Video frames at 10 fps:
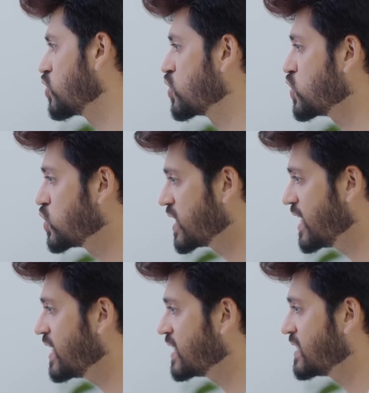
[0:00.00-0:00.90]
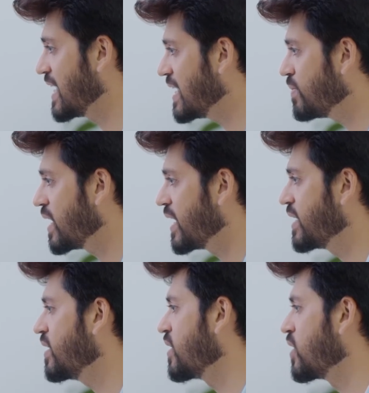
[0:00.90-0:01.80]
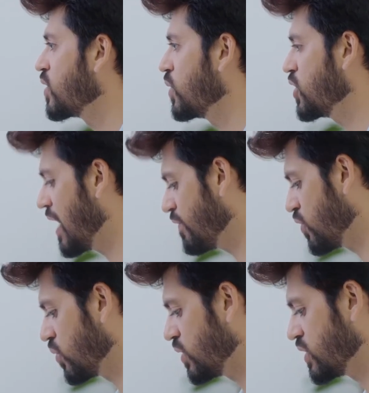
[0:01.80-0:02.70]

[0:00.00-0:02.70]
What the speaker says: So to create a timeline, what you have to do